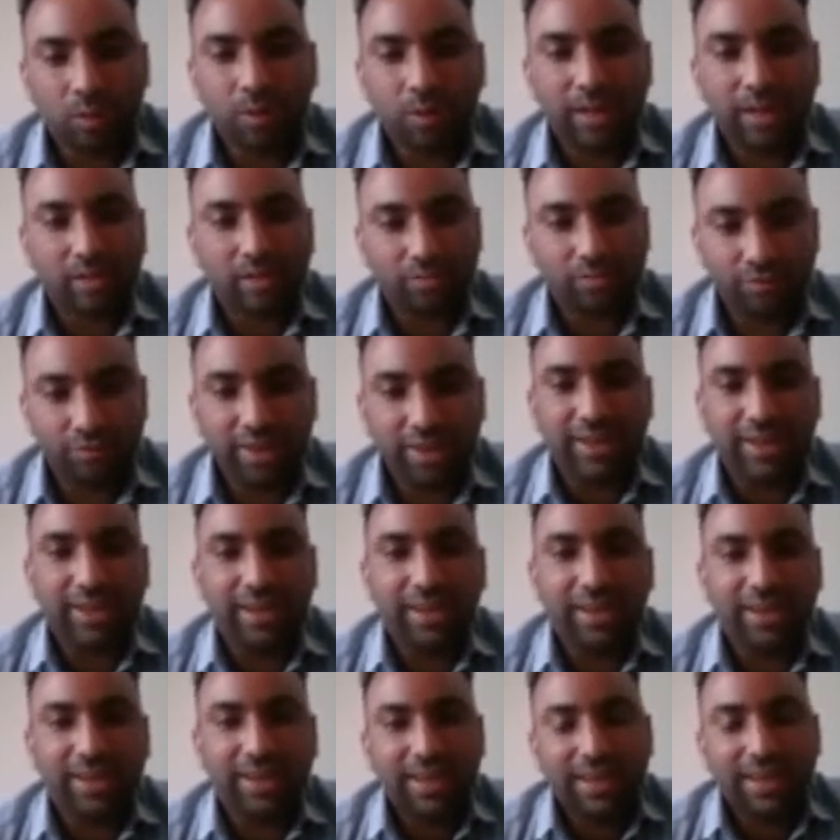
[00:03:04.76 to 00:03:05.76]
as wheel,
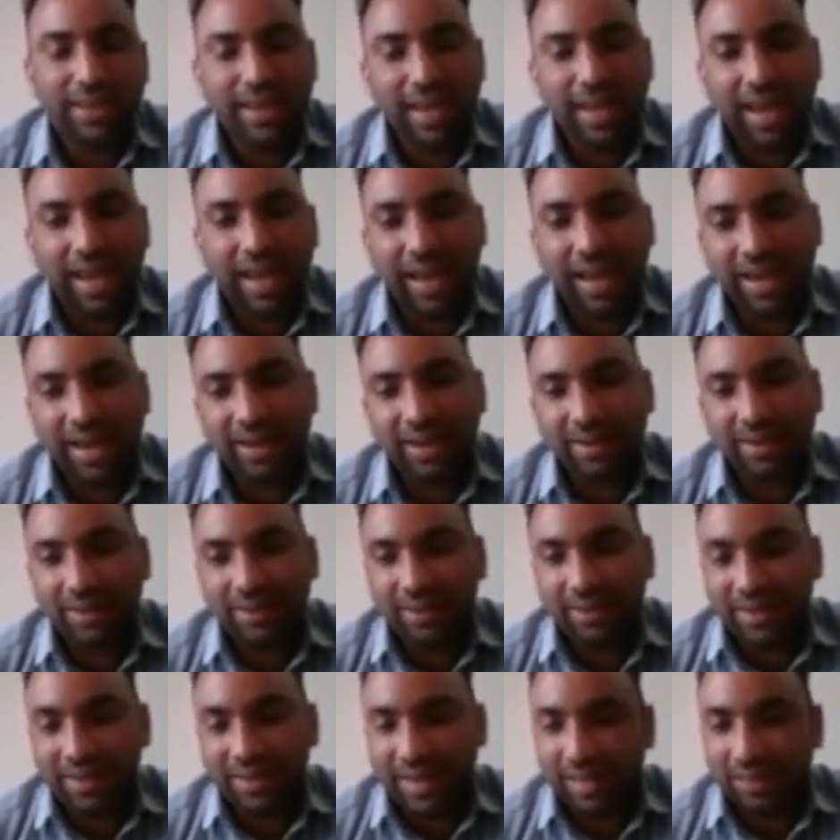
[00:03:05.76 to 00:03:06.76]
and
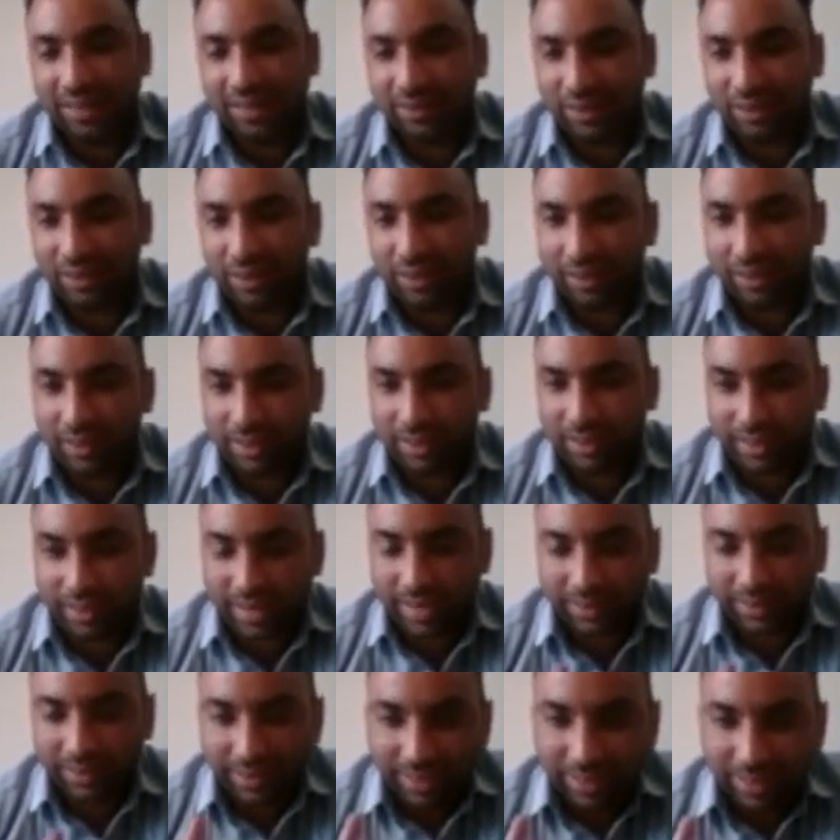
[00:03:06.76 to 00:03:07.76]
at
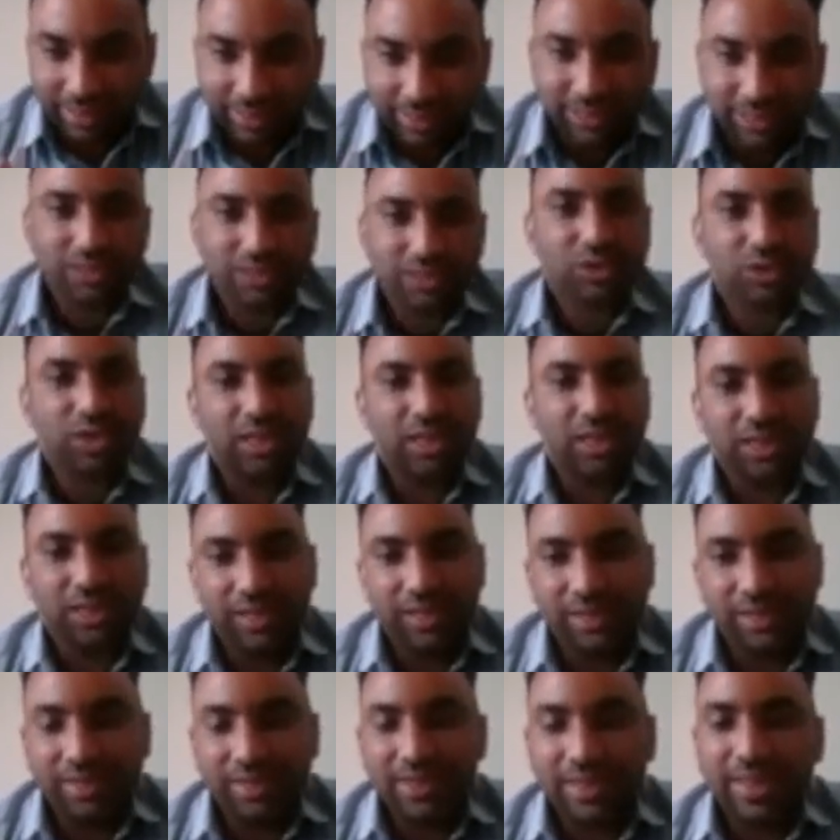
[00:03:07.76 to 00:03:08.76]
the later
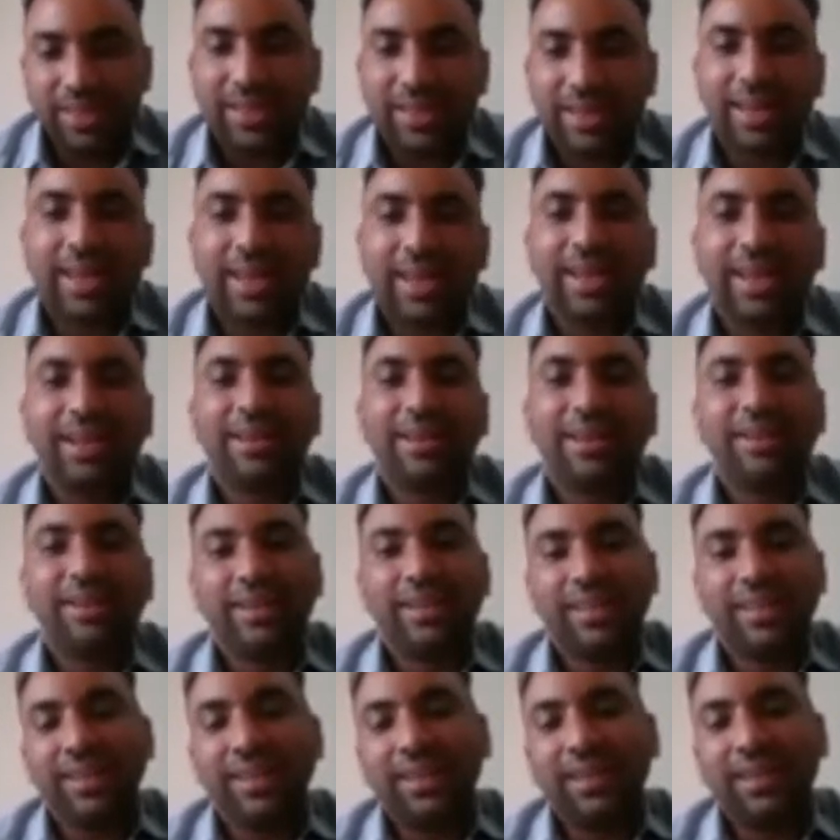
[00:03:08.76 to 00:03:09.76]
stages, like
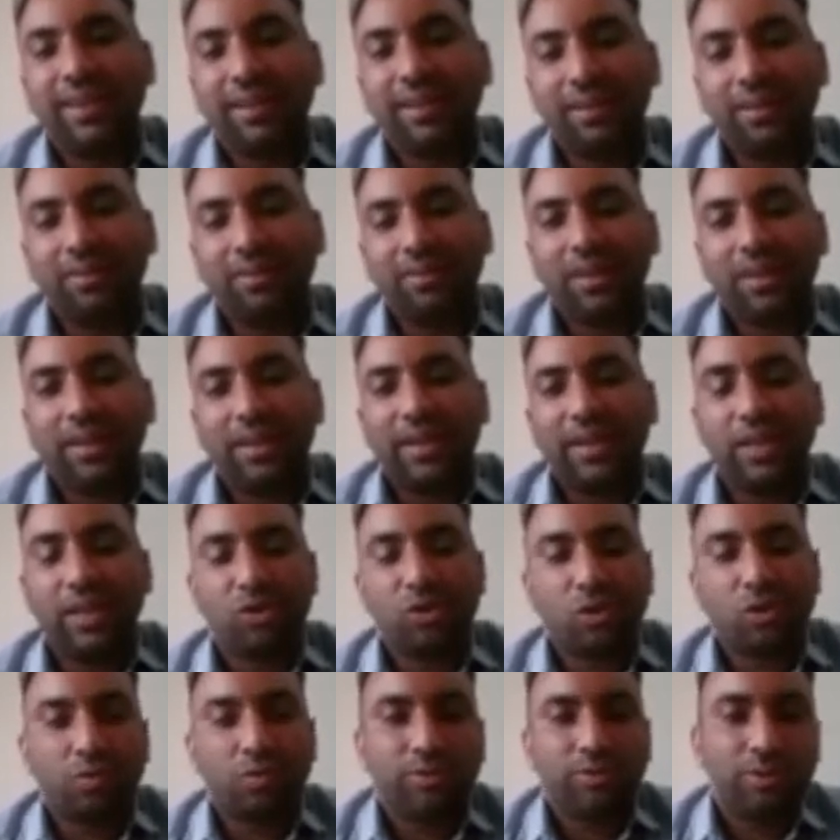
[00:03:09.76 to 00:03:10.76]
in case
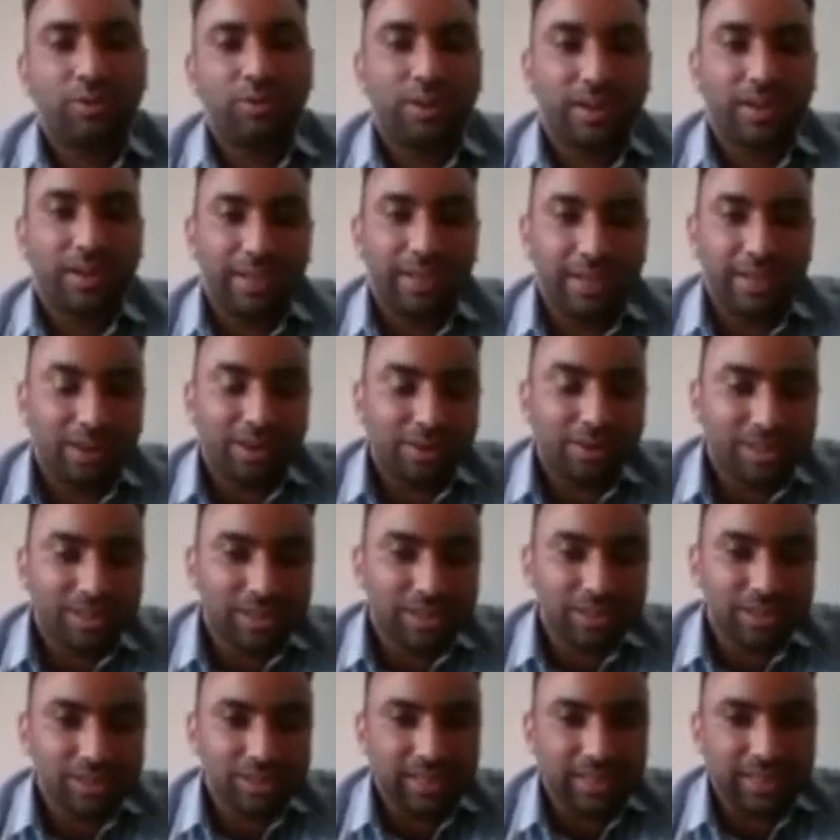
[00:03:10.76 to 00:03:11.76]
of your elongation
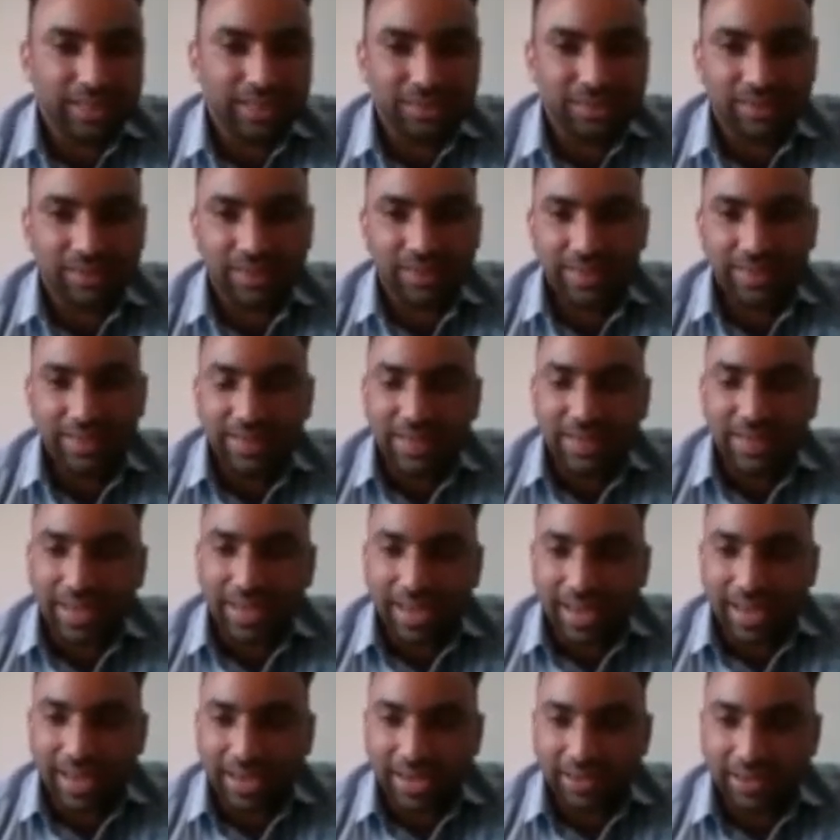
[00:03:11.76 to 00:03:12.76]
stage
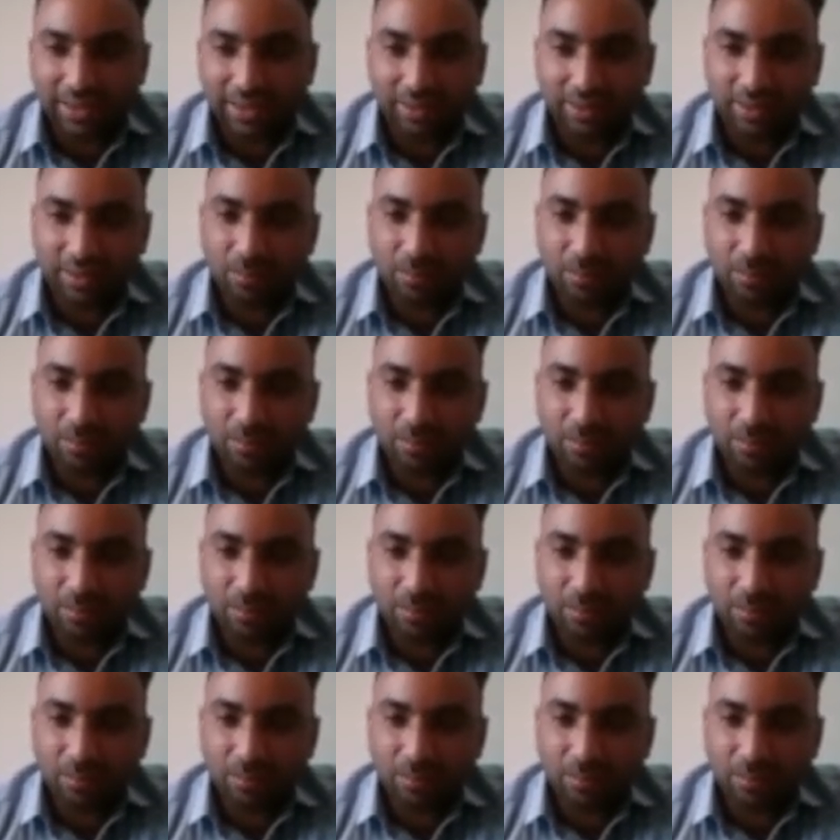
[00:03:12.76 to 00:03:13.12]
and